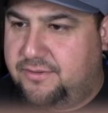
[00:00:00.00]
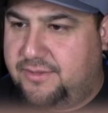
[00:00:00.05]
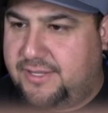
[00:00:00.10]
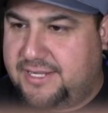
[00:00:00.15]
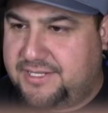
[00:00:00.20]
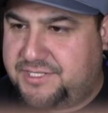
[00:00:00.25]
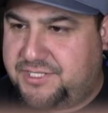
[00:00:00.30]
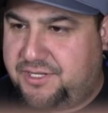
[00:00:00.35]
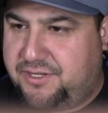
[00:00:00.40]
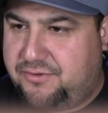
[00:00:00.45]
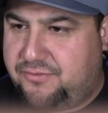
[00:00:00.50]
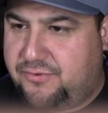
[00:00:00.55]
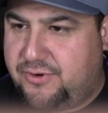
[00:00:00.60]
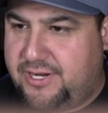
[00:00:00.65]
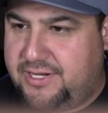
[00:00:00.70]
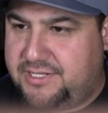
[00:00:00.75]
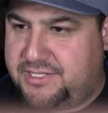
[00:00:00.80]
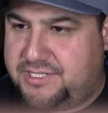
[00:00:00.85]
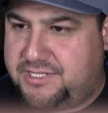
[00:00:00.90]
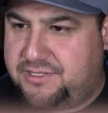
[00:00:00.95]
That's hit
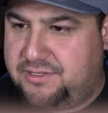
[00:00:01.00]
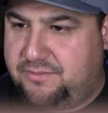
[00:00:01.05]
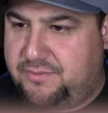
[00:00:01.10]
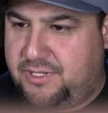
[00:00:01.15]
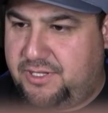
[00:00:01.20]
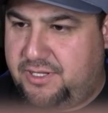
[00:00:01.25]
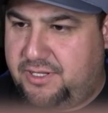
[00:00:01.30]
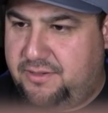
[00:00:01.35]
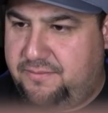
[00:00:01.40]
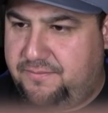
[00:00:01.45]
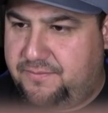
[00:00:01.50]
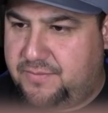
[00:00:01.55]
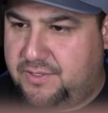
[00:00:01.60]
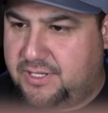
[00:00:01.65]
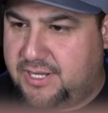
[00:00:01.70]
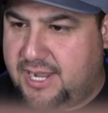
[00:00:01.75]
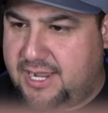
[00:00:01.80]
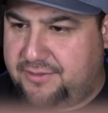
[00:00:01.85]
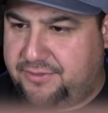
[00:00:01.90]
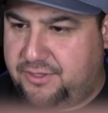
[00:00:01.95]
right to me.
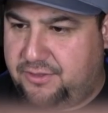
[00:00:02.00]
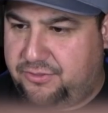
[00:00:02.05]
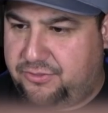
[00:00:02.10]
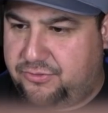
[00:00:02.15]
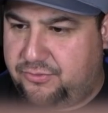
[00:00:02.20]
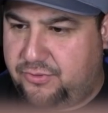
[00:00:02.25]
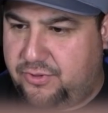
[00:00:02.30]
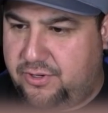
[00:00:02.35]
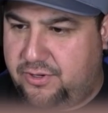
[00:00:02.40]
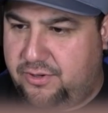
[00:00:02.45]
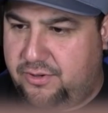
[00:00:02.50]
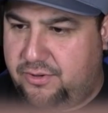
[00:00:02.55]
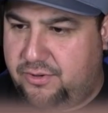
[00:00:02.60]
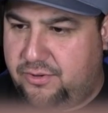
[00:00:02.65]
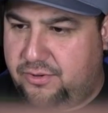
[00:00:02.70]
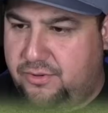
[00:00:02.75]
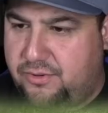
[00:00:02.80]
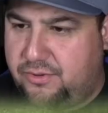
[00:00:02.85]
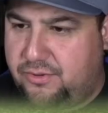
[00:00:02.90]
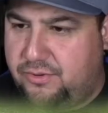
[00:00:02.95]
Got the
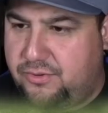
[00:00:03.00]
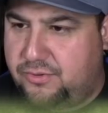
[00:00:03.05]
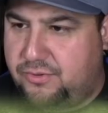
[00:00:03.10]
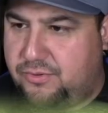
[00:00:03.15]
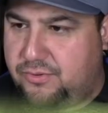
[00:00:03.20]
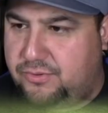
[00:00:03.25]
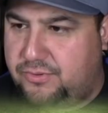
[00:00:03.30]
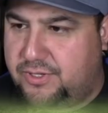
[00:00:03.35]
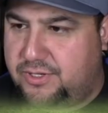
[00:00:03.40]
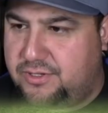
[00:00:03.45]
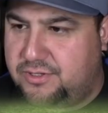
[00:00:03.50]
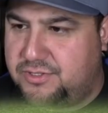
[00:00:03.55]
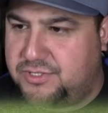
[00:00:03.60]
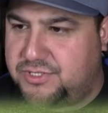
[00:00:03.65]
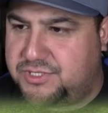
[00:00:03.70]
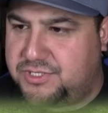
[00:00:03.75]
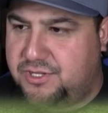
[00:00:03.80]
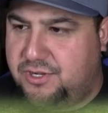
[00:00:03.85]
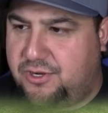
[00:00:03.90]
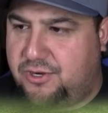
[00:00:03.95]
throw.
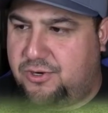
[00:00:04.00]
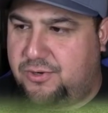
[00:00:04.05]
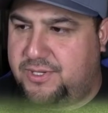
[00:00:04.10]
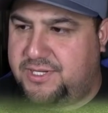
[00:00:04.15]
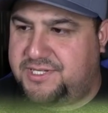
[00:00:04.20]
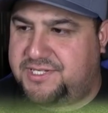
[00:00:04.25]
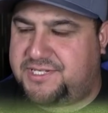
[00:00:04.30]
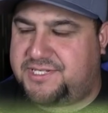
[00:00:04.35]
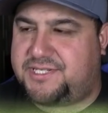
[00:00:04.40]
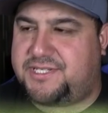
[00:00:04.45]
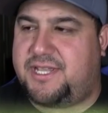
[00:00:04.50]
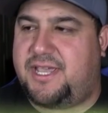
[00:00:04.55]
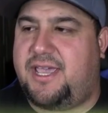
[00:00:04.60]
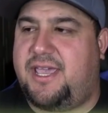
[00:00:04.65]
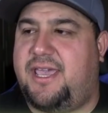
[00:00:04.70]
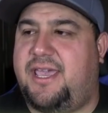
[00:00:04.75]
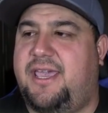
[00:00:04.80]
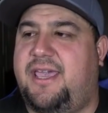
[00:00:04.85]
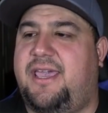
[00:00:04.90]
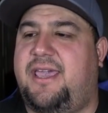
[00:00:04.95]
There's no, he's
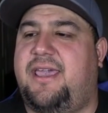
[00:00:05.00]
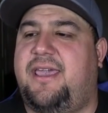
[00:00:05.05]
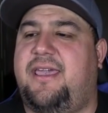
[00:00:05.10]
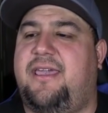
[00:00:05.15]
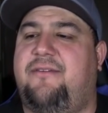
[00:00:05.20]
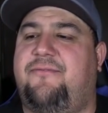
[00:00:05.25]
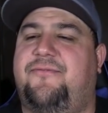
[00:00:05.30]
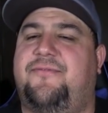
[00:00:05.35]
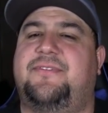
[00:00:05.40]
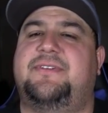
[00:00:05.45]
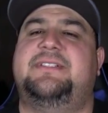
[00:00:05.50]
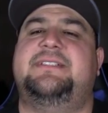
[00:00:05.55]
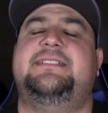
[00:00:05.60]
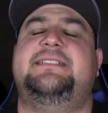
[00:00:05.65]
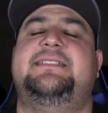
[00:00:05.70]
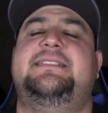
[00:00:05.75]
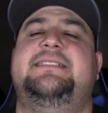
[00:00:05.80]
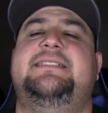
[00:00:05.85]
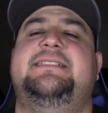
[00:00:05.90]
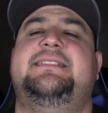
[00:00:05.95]

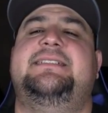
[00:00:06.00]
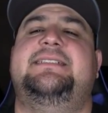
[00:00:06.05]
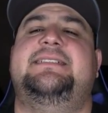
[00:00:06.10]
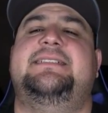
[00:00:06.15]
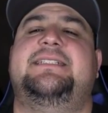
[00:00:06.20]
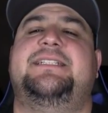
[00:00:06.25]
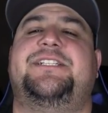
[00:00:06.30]
safe.